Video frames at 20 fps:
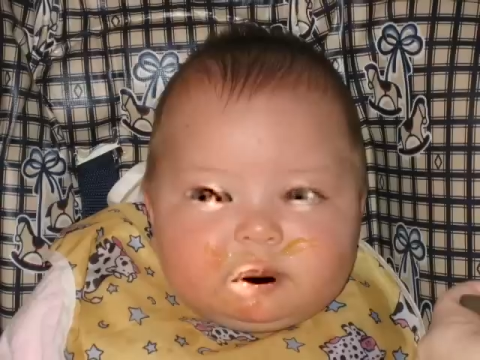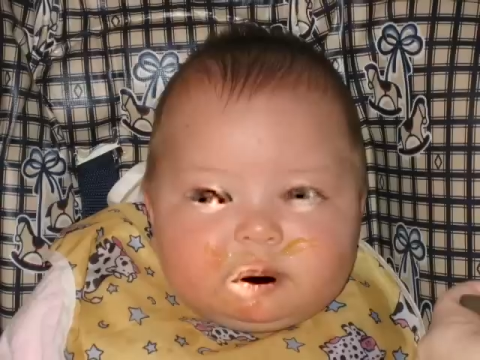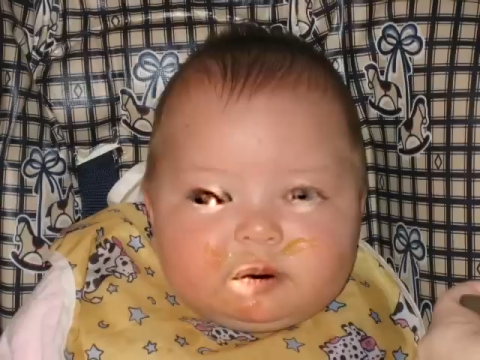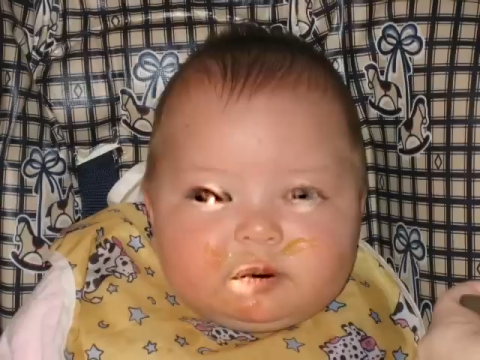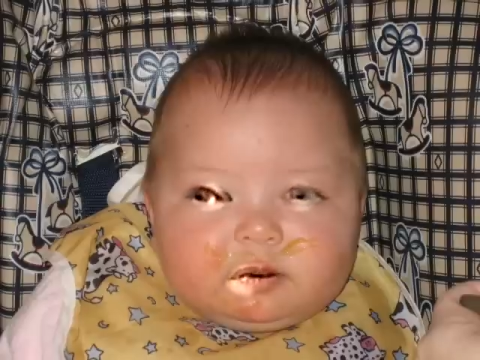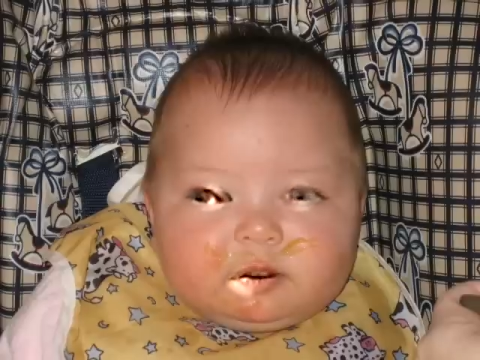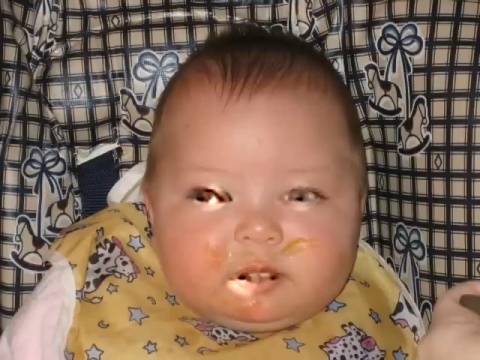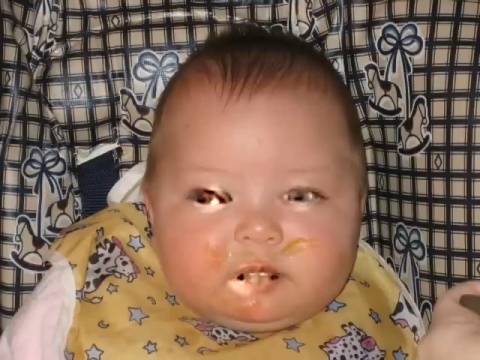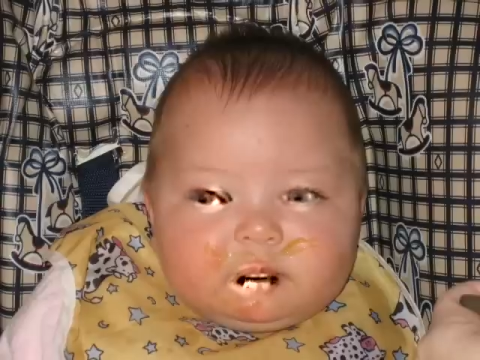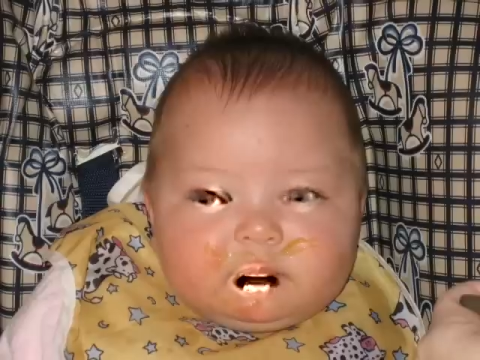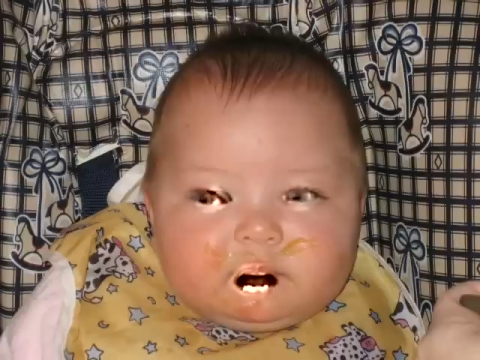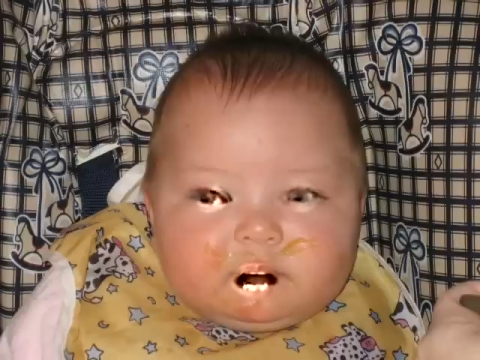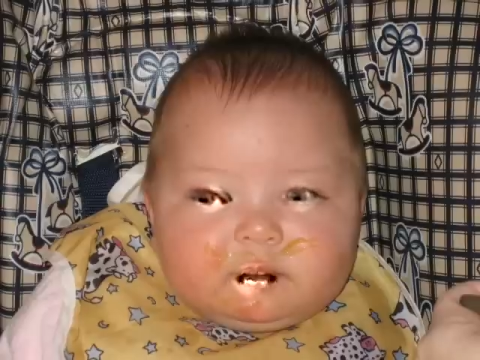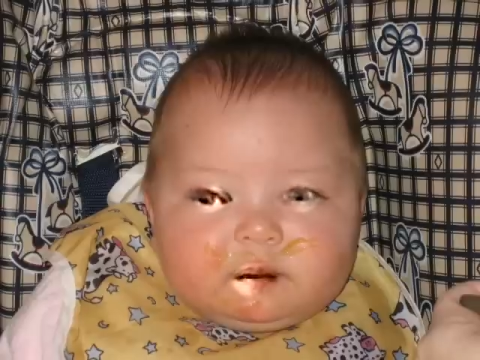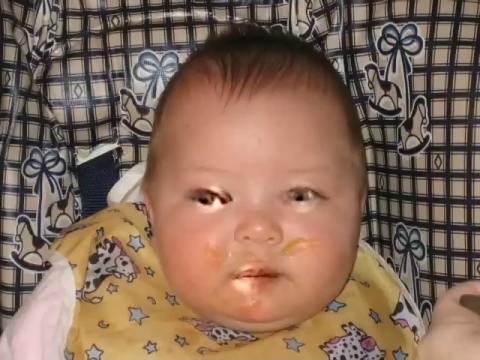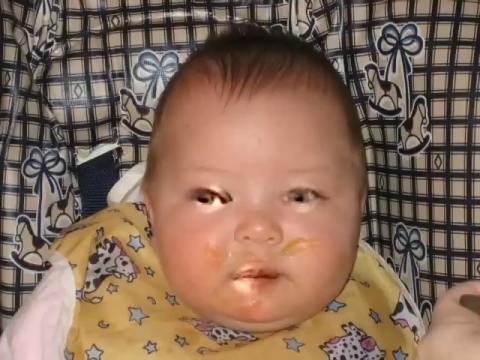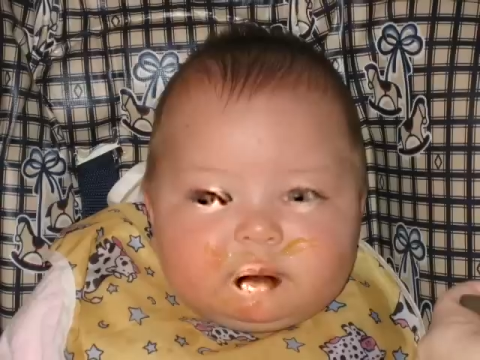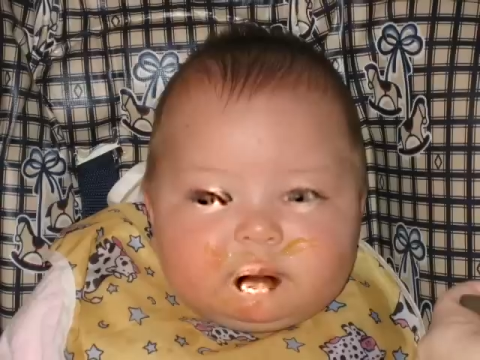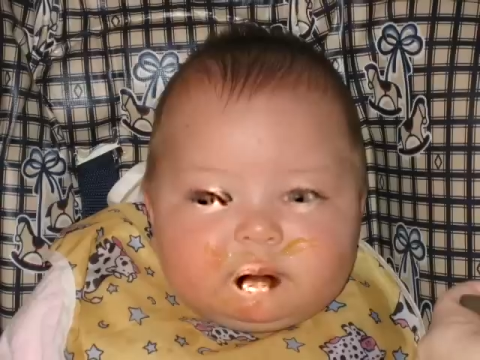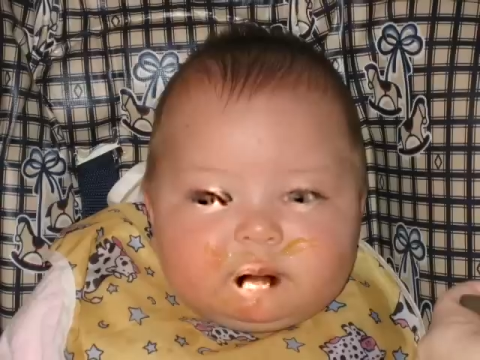both
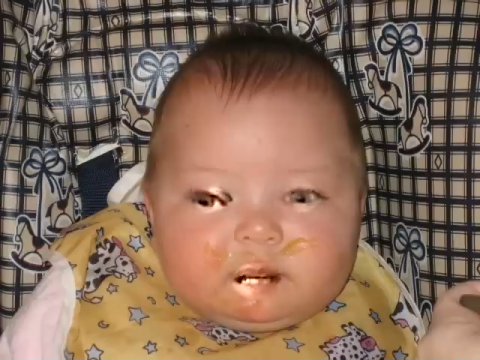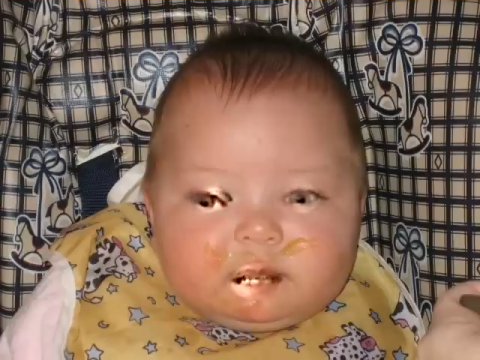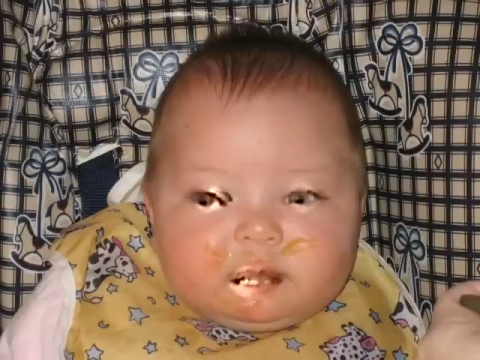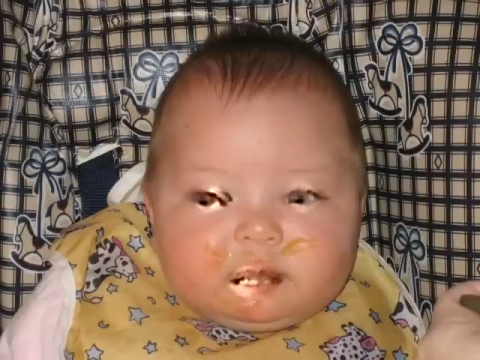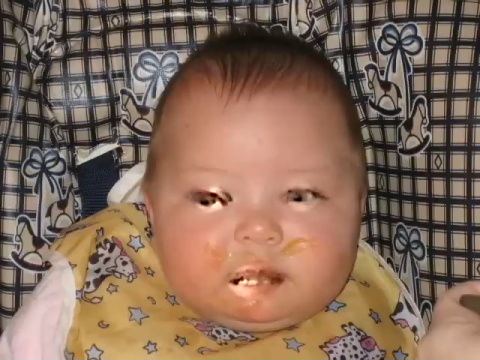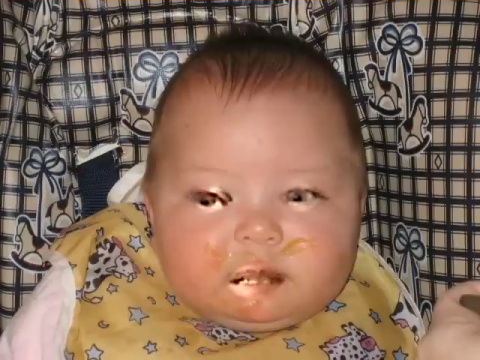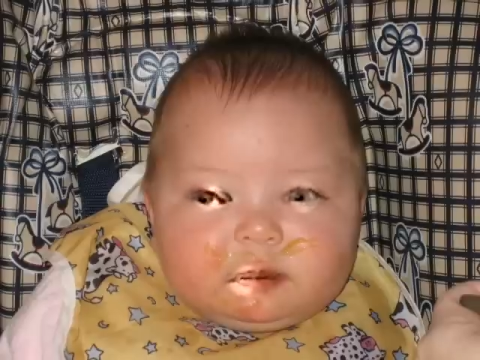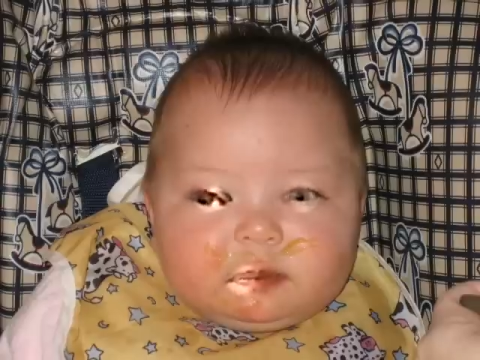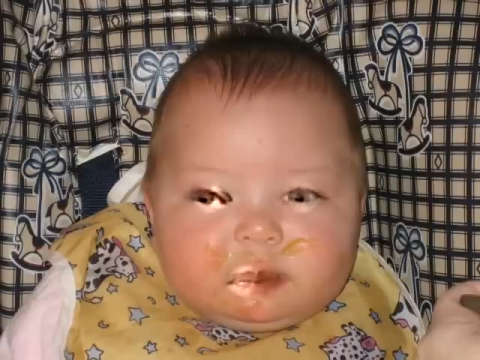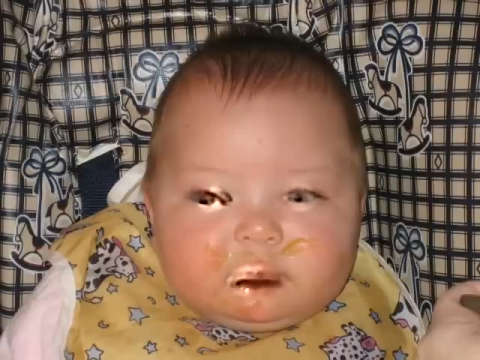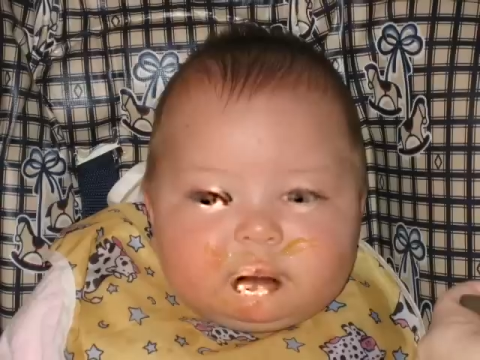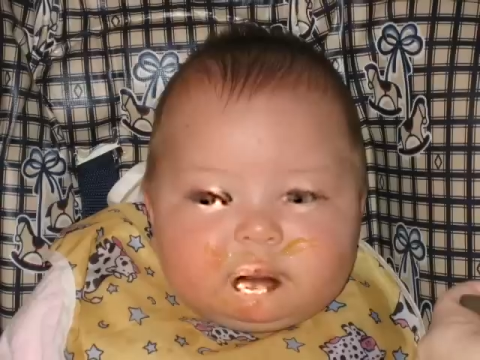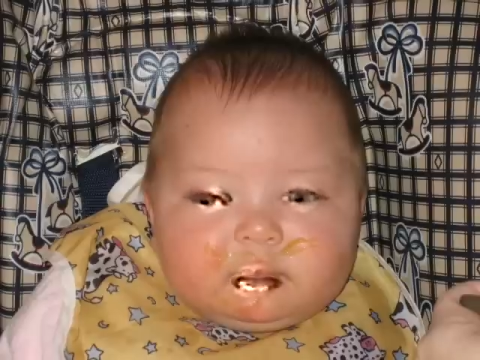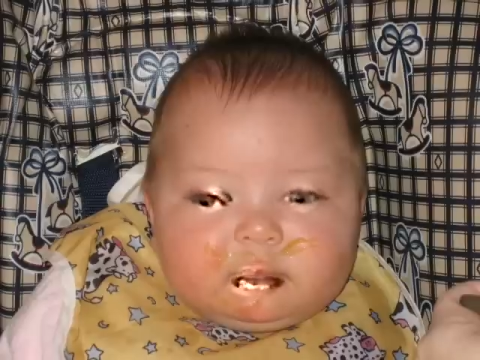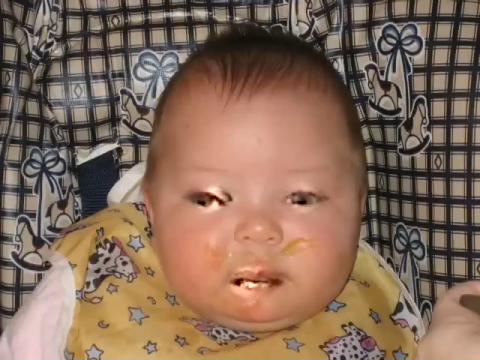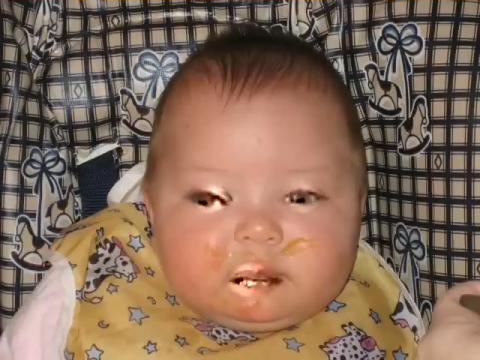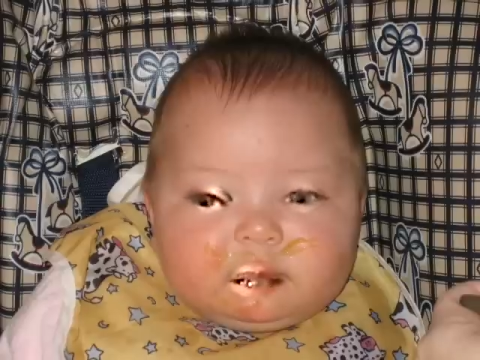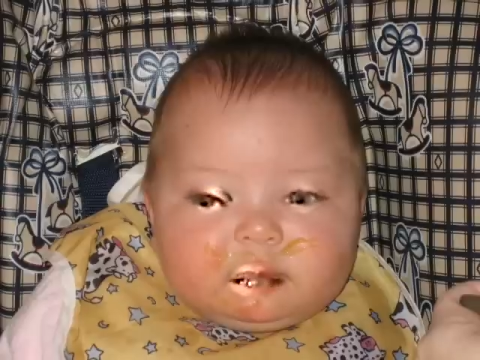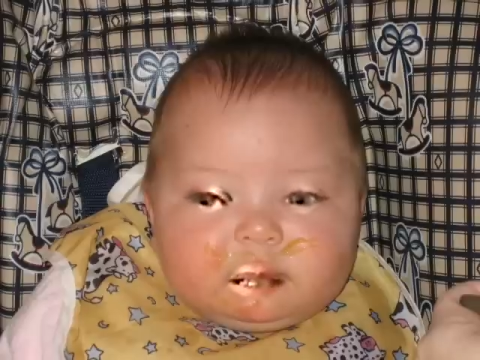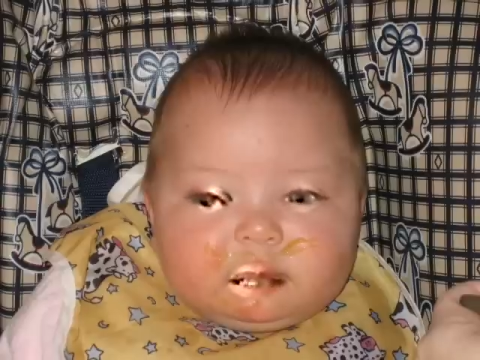time and
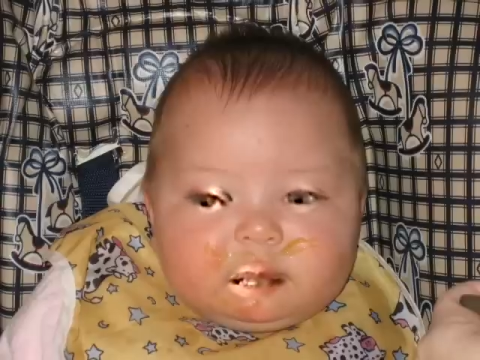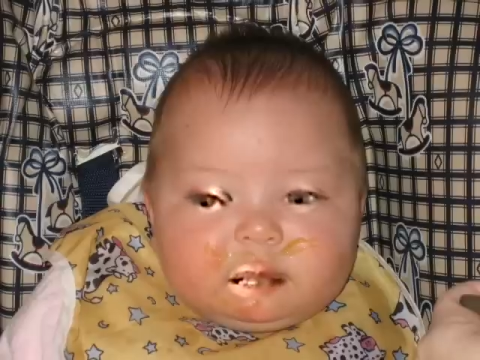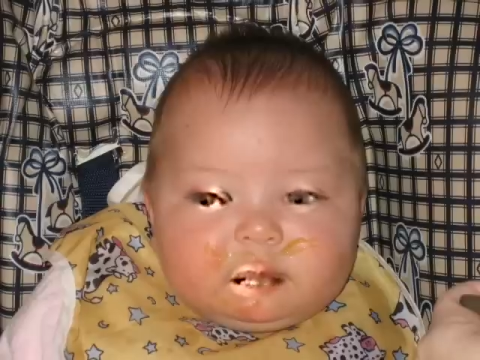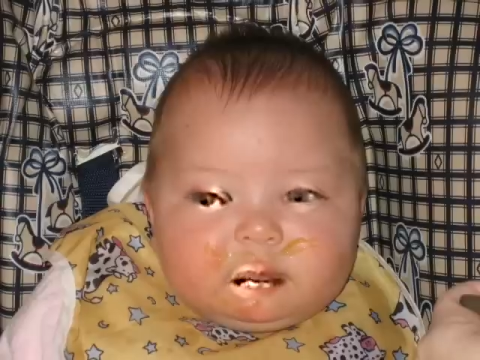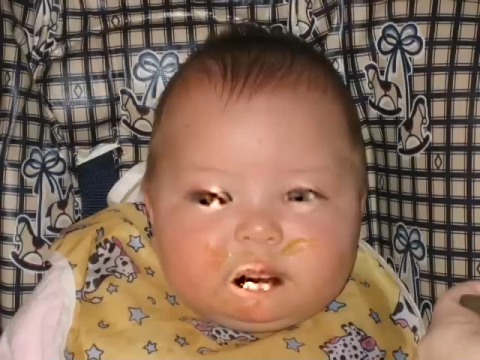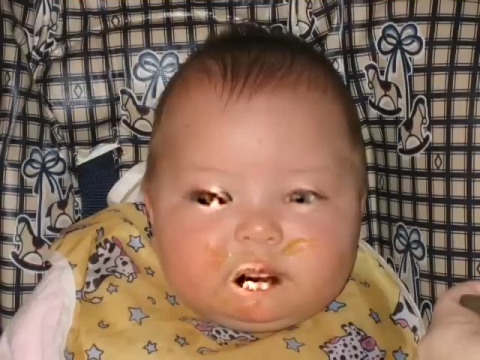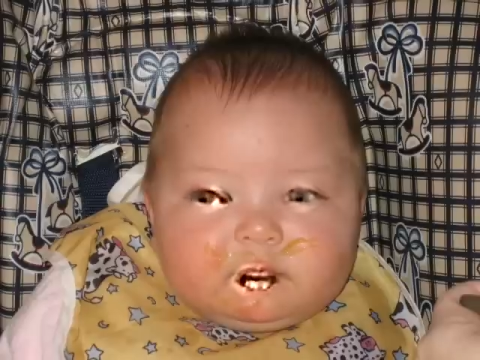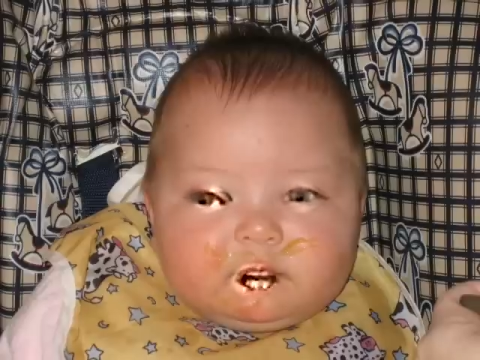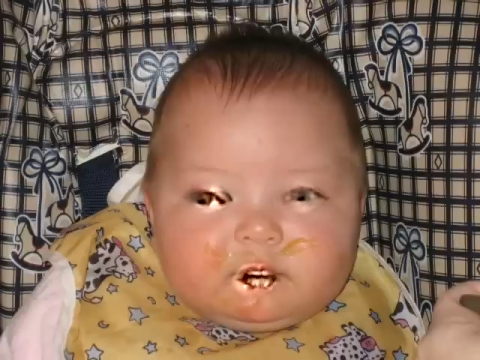space,